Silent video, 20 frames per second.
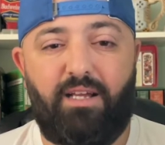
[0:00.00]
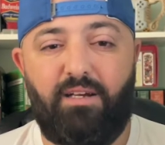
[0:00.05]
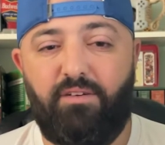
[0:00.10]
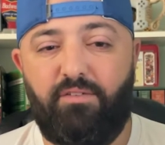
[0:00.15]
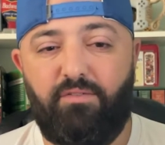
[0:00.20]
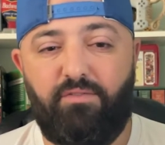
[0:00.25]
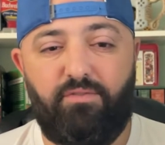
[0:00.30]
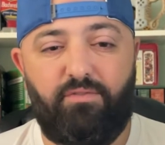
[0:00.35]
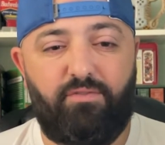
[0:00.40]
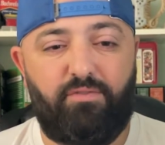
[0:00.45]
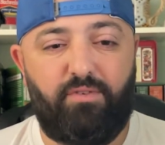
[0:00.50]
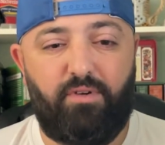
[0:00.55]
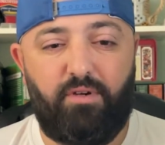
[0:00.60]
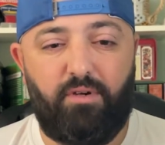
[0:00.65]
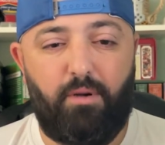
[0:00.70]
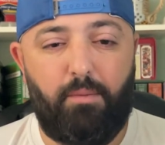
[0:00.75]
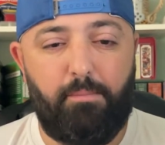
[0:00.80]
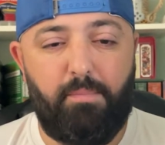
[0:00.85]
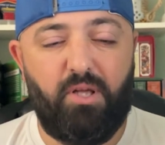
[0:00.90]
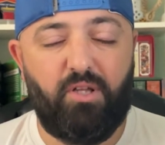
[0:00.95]
of
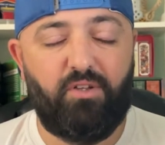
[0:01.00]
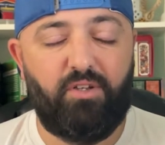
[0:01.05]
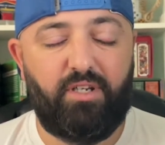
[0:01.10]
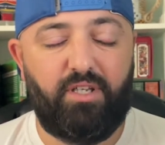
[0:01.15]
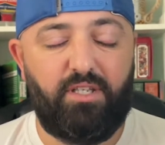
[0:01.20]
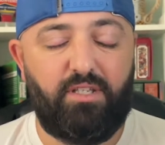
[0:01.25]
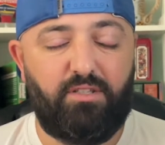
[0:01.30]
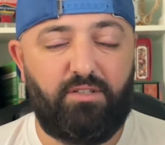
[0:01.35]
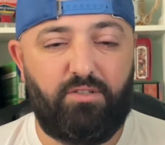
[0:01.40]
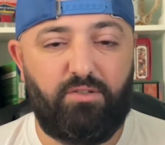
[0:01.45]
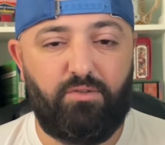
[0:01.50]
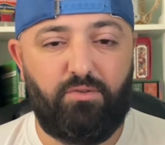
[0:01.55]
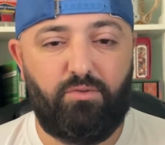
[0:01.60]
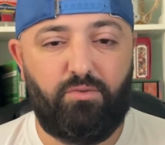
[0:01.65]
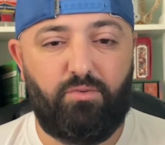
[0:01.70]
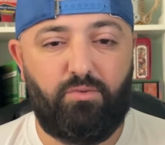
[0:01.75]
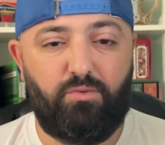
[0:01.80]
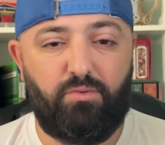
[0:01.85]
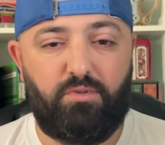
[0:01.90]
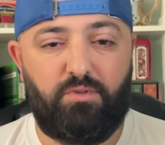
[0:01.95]
ability
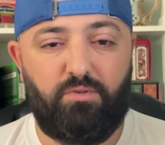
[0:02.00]
to